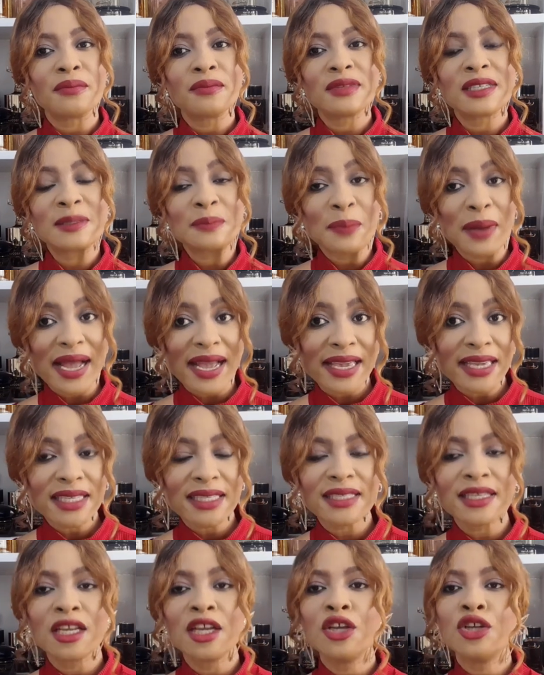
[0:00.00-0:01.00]

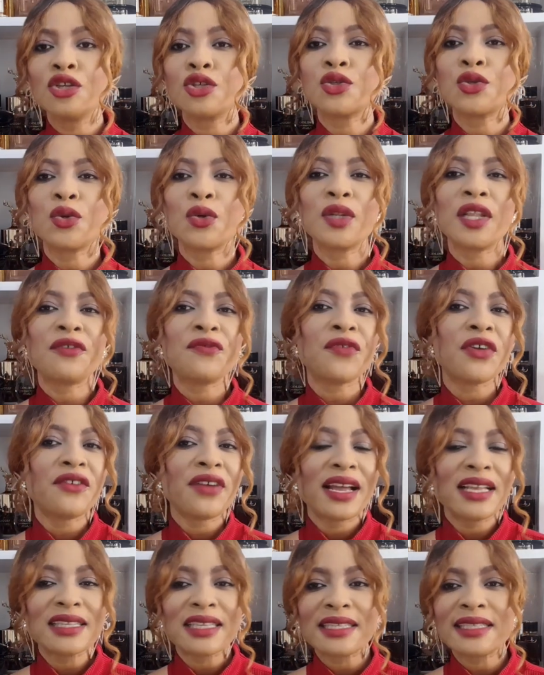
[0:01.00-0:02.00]
spice. So the
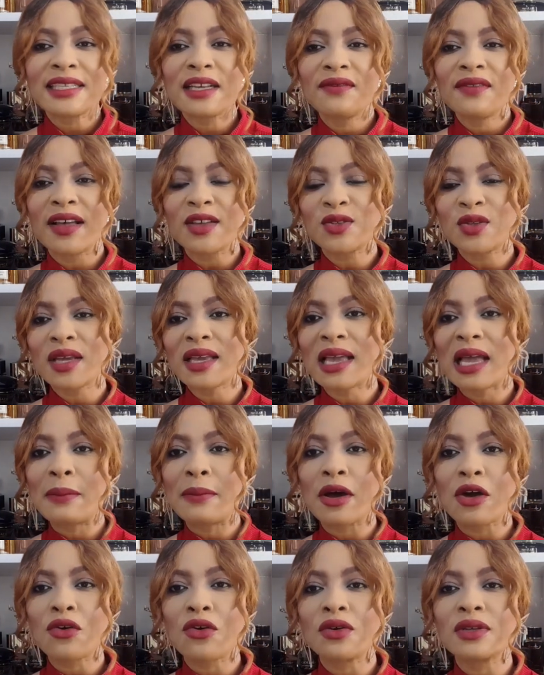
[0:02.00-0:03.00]
fragrance itself does not come
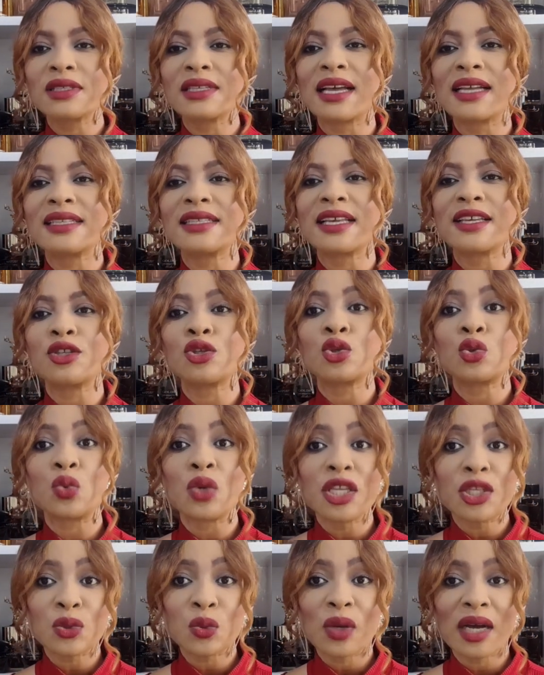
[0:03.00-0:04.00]
across as a
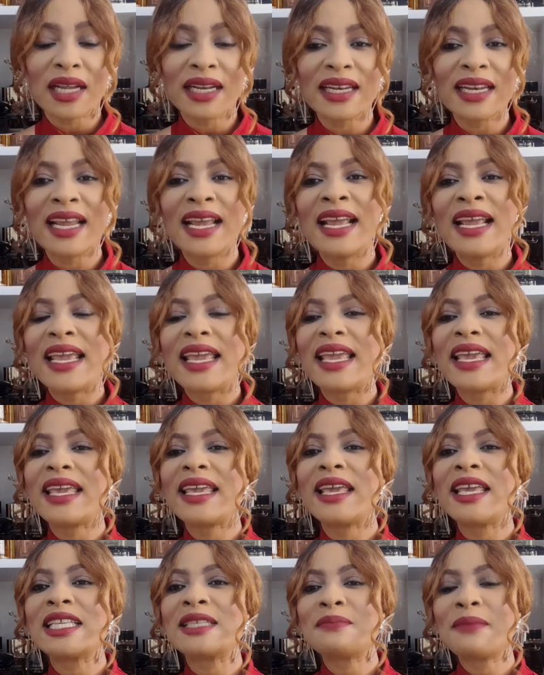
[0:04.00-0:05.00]
sweet one.
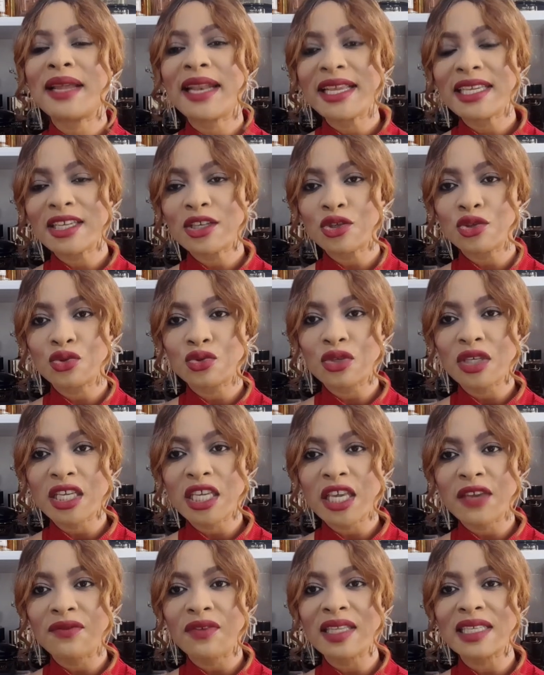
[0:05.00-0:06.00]
It manages to
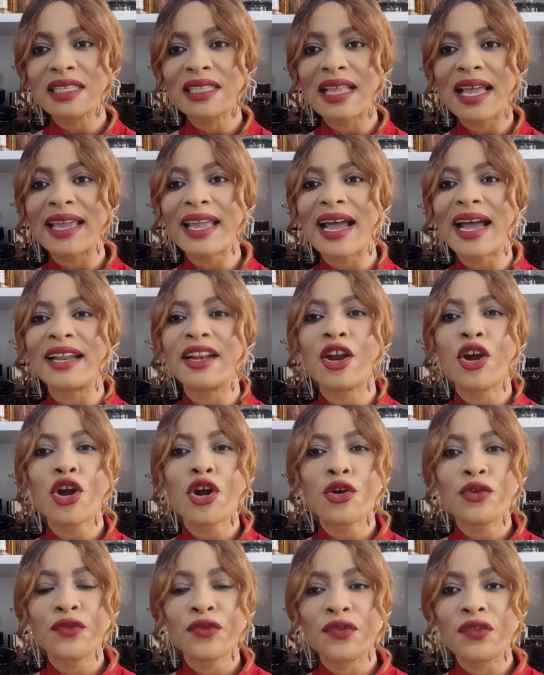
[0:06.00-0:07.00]
give it like an
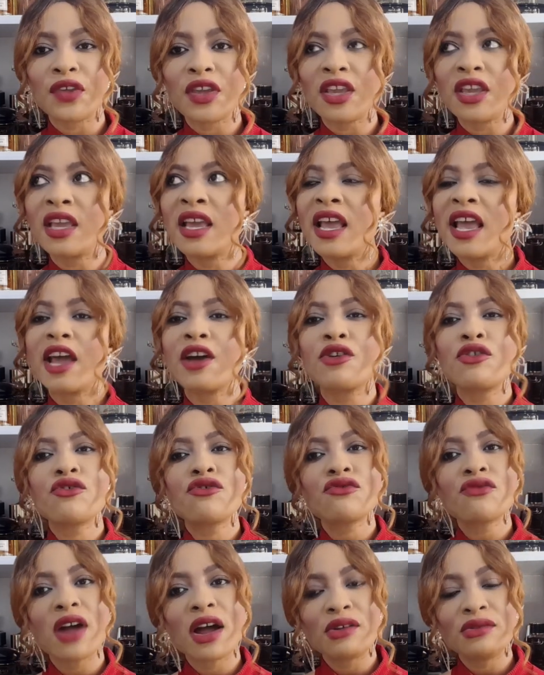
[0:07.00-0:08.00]
earthy, a
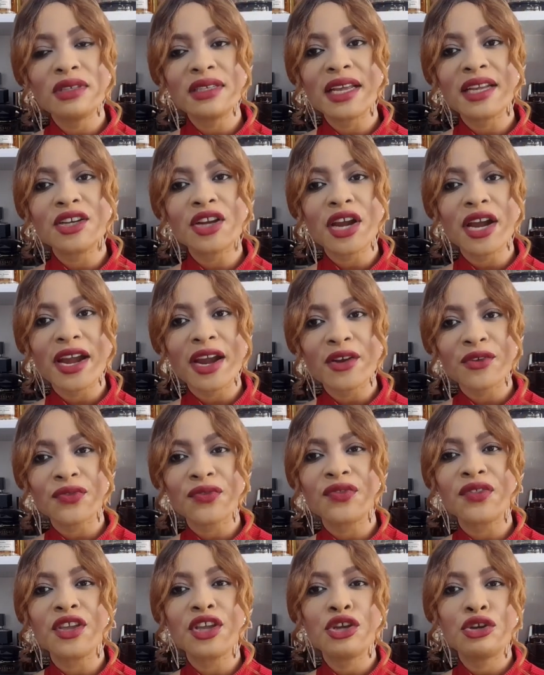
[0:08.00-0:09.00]
grounded,
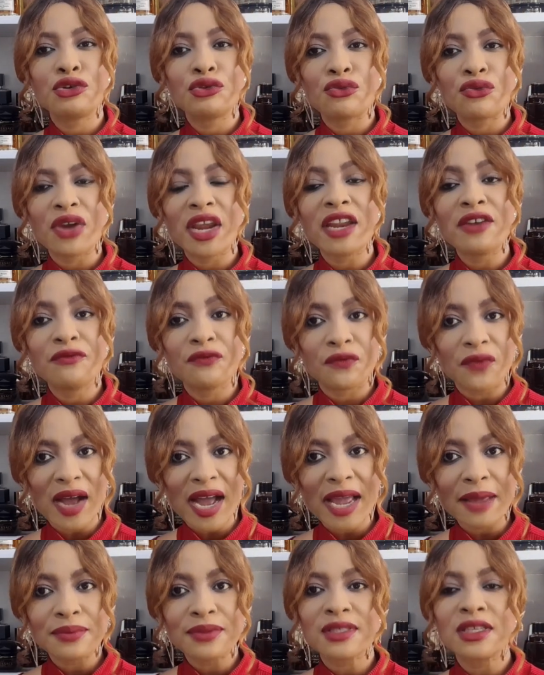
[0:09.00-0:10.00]
earthy green
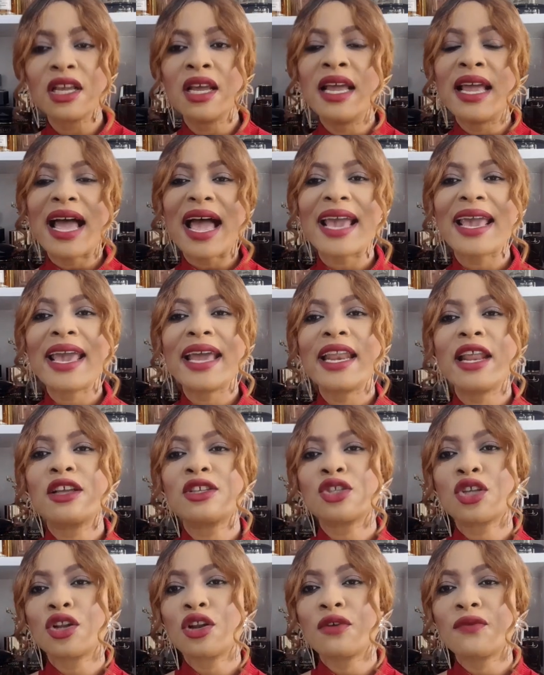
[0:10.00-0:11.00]
vibes. I get a
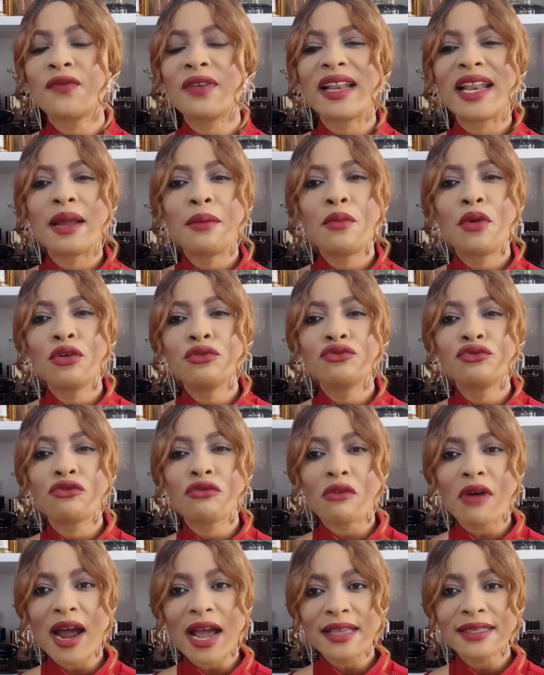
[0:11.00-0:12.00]
sort of lemon
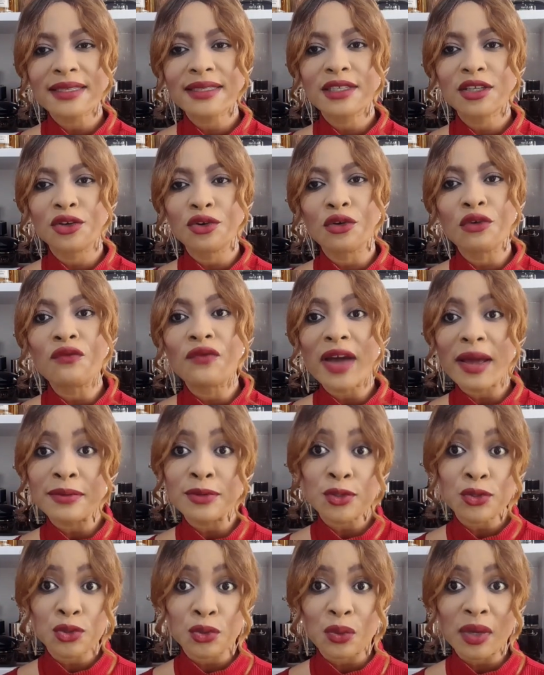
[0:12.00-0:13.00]
grass, you know,
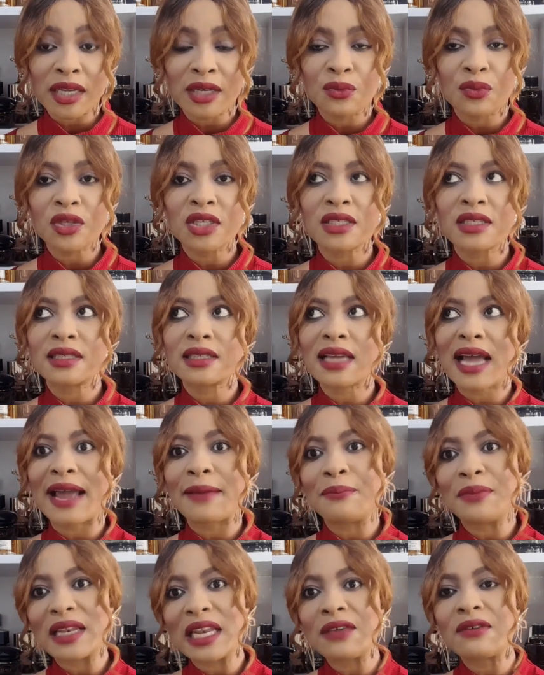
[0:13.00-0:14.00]
vibes to it, which I
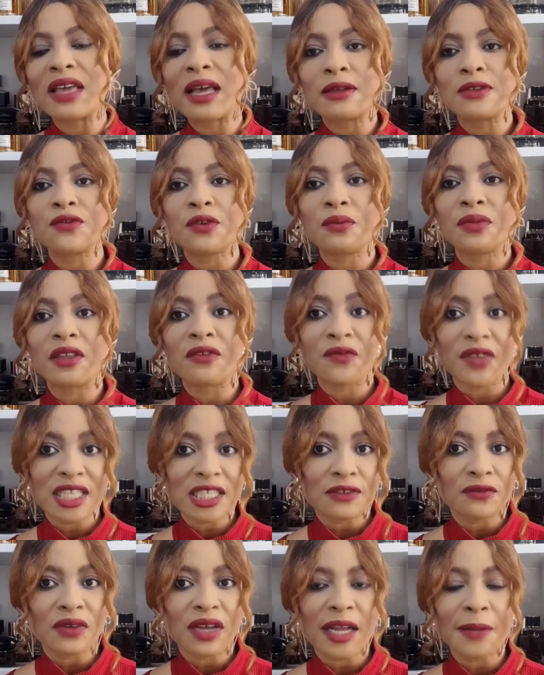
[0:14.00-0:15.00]
believe comes from the
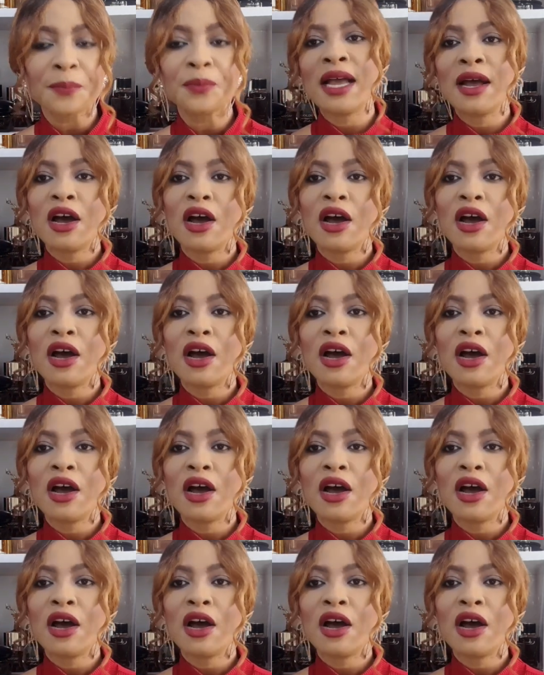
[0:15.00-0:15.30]
vetiver,